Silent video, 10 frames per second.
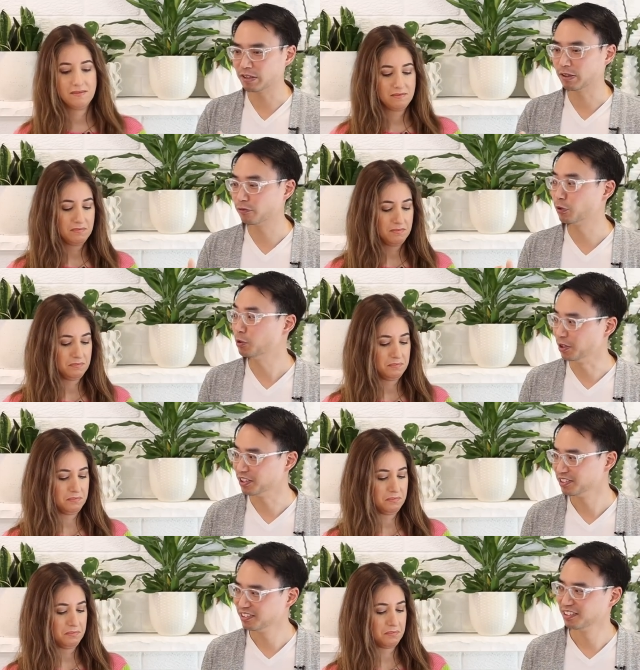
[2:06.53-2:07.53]
Speaker 1: very
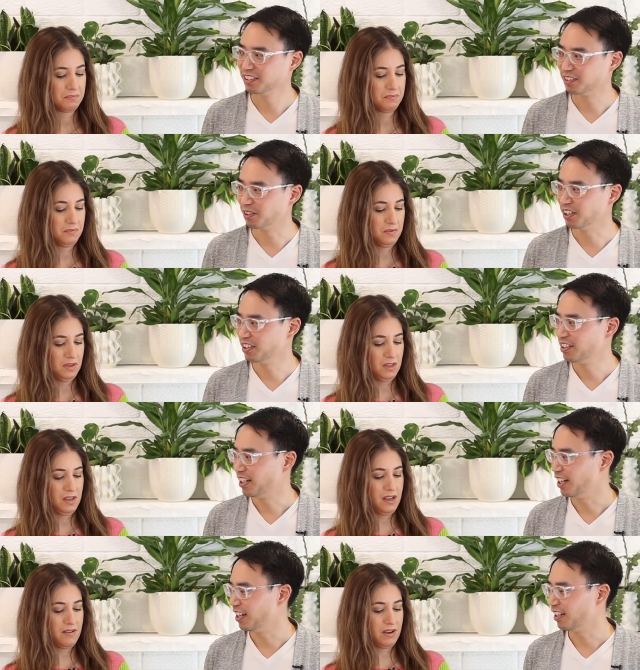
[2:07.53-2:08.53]
frequent,
Speaker 2: right? I
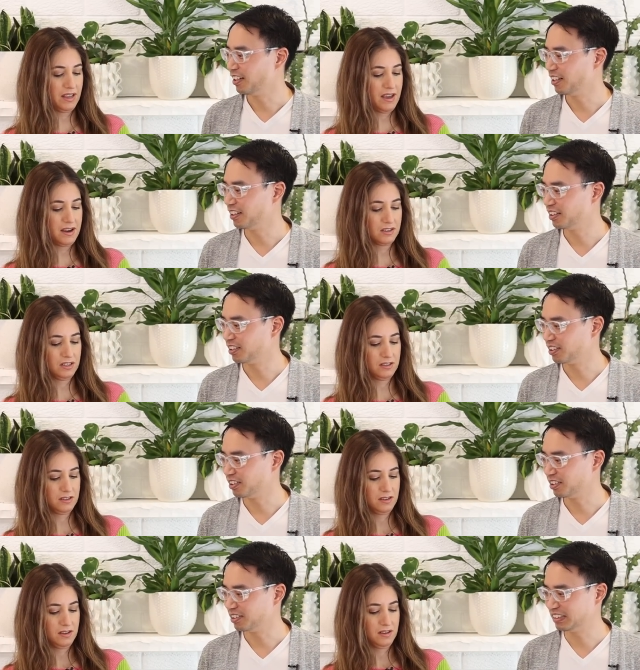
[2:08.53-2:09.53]
think I have a
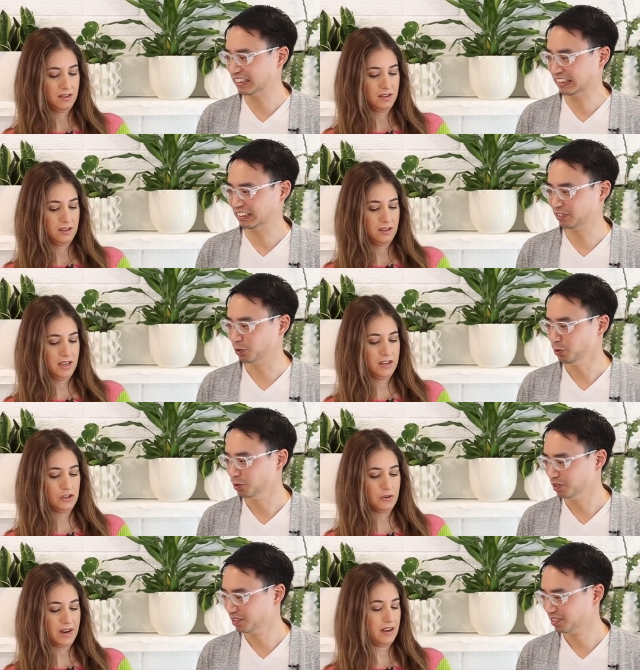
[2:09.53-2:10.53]
cactus
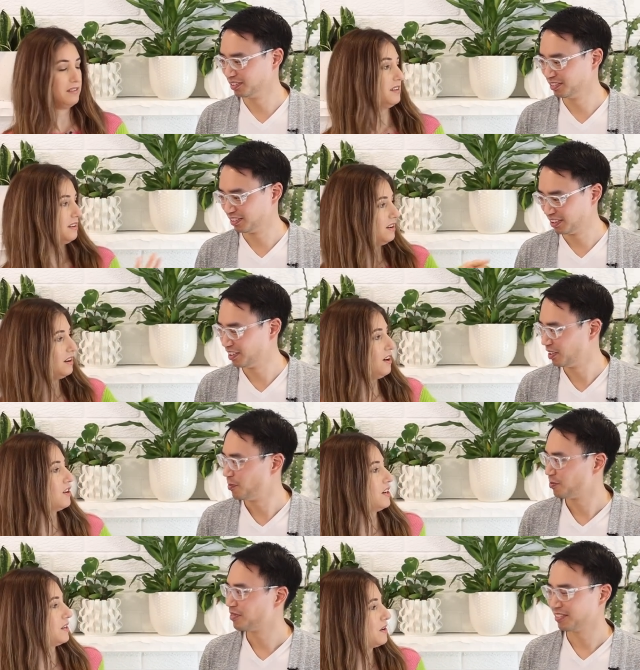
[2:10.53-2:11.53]
injury.
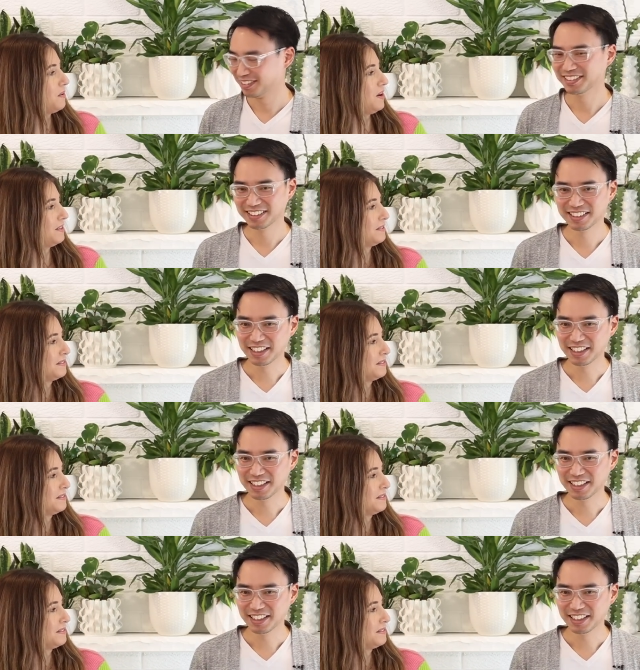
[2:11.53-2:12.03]
All good, go on.